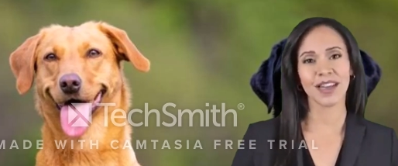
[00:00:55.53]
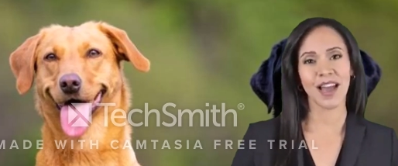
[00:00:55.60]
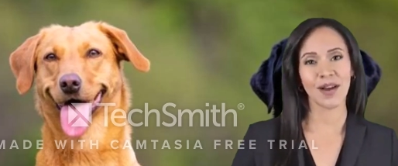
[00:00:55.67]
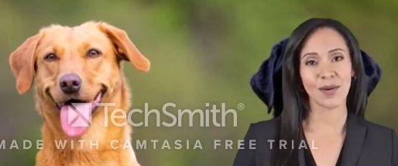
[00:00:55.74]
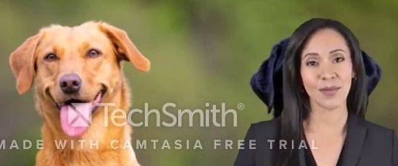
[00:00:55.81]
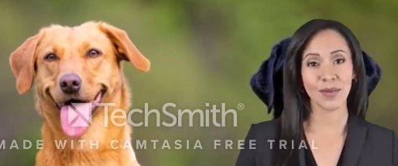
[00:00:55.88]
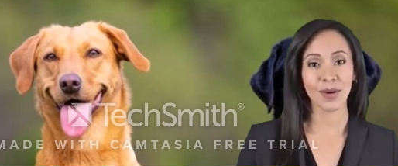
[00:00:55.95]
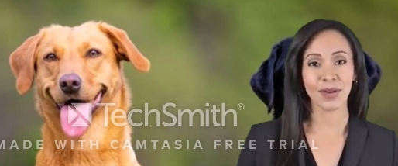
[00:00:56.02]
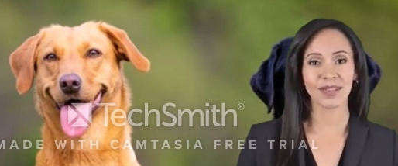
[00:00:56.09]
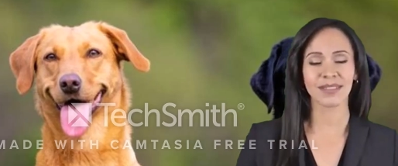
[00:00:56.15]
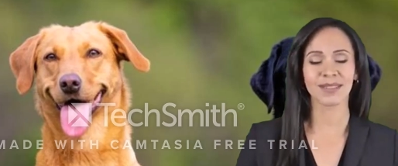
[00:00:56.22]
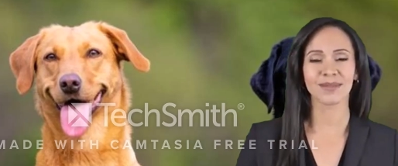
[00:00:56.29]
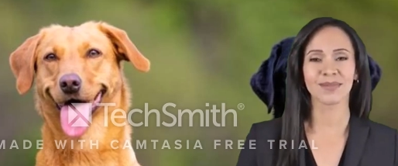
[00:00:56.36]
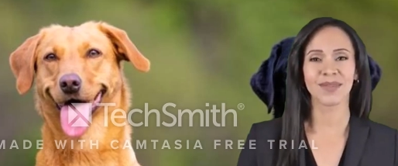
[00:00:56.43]
Speaker 1: so if you
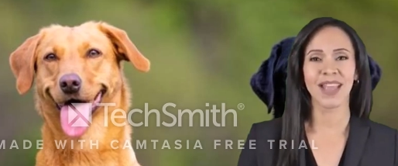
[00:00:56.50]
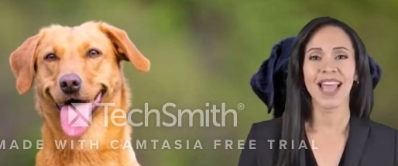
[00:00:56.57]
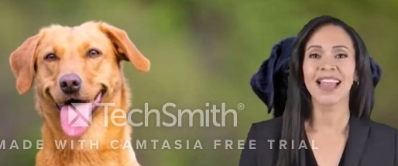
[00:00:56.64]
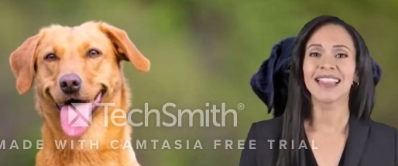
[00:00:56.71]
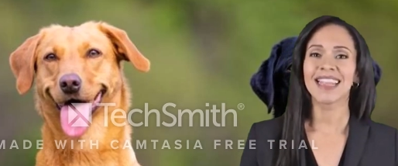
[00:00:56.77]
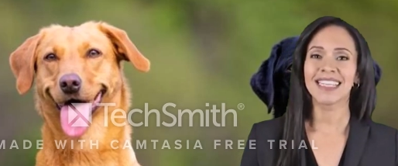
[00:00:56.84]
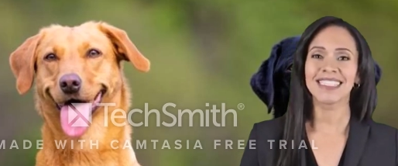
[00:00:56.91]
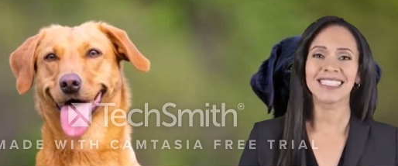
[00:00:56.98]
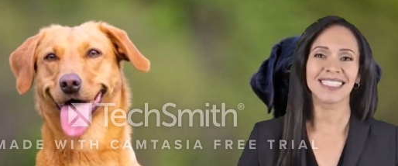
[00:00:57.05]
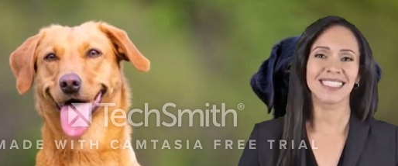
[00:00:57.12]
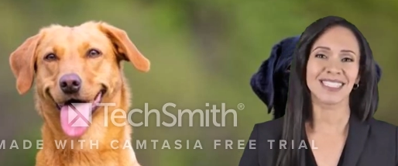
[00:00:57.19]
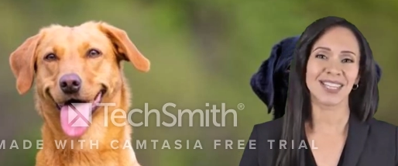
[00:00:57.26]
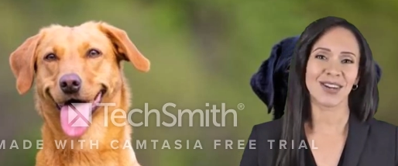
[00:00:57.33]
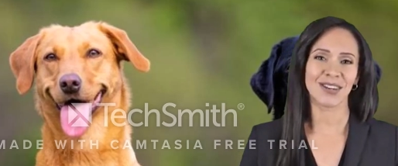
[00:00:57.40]
are thinking of getting
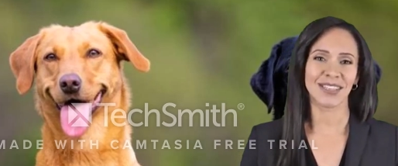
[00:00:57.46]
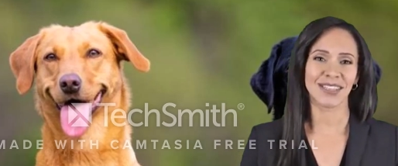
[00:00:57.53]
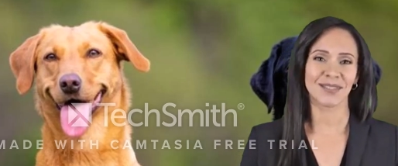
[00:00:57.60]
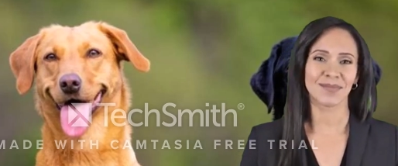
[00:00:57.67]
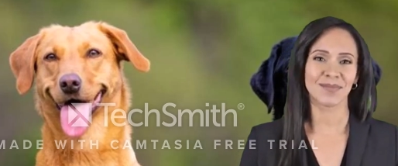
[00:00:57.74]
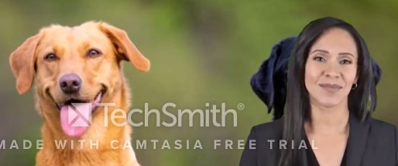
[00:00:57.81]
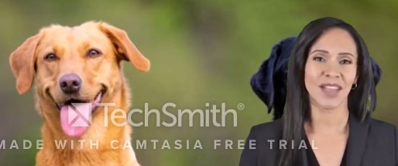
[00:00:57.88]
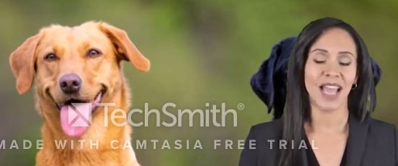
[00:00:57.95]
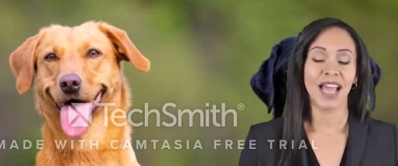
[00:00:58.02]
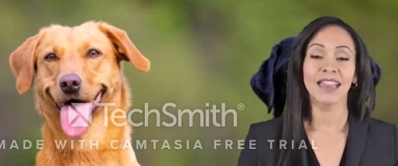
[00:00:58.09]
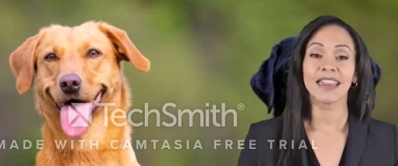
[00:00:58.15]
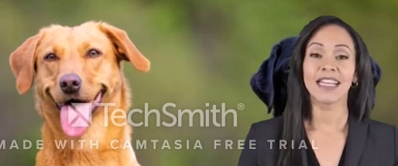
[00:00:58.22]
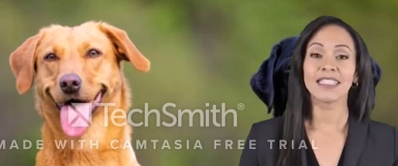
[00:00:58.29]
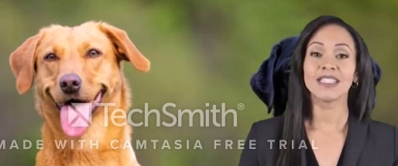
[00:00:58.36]
a large dog
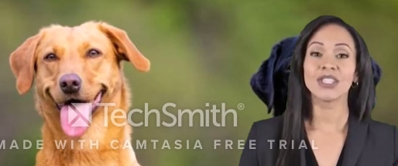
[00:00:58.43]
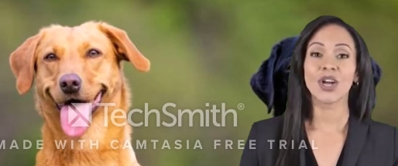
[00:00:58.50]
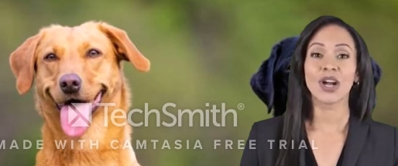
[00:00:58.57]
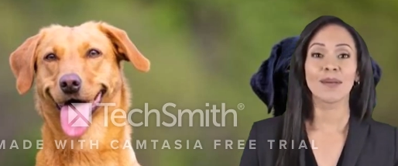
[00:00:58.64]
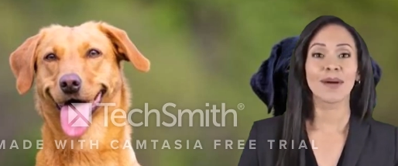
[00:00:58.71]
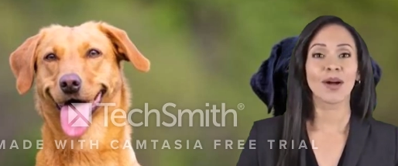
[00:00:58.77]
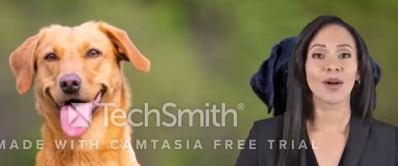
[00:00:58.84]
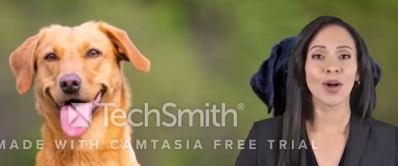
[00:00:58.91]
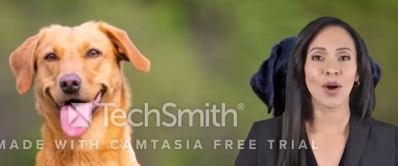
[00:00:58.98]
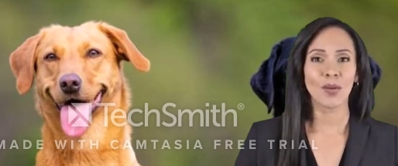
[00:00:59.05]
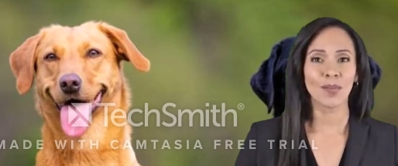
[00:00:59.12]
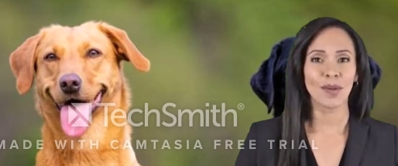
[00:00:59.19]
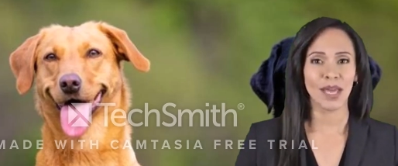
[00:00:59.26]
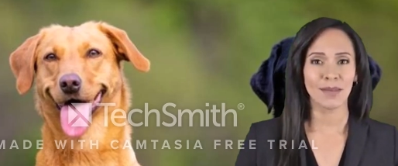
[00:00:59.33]
in your home while
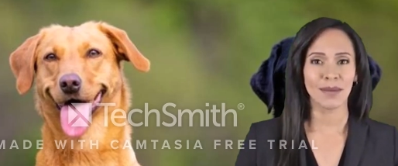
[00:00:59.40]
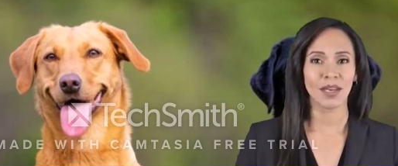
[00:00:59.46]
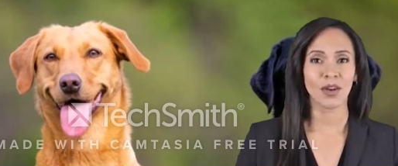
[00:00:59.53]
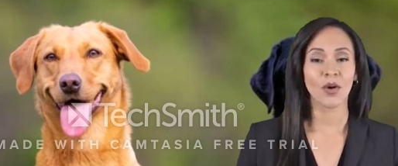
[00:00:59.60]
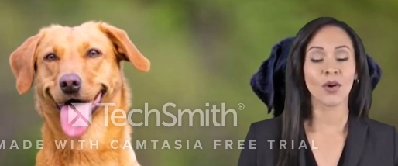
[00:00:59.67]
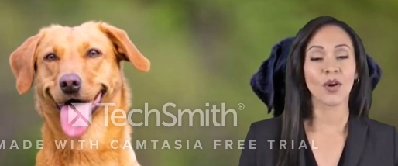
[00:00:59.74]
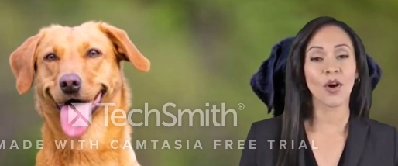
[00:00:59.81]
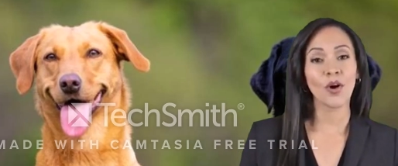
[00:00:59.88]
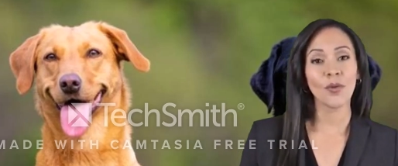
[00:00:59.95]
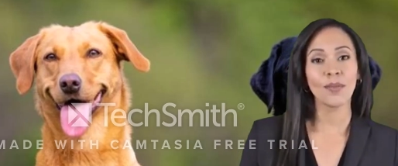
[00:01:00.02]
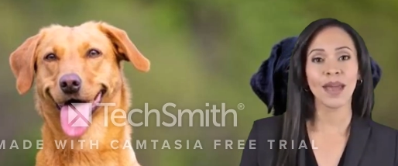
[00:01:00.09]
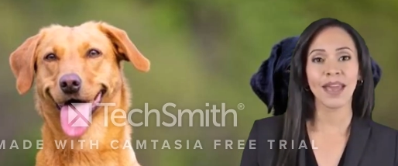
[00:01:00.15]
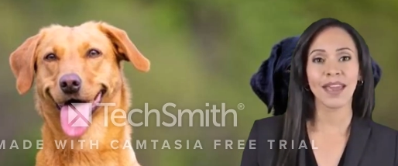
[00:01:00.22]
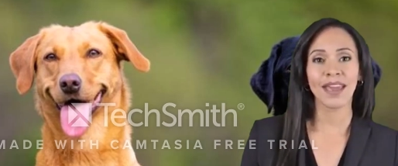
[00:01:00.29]
keeping the family
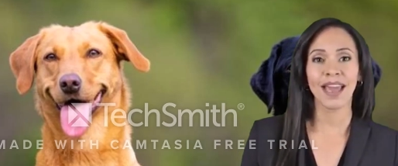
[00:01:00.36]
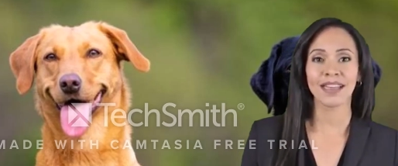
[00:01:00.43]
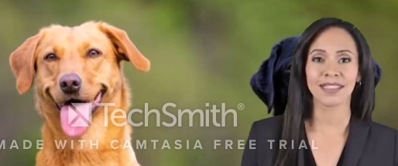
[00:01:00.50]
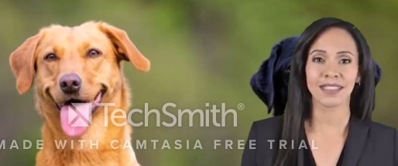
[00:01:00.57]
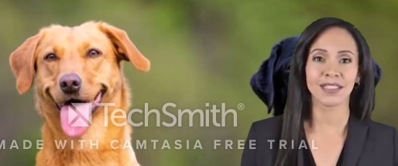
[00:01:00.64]
intact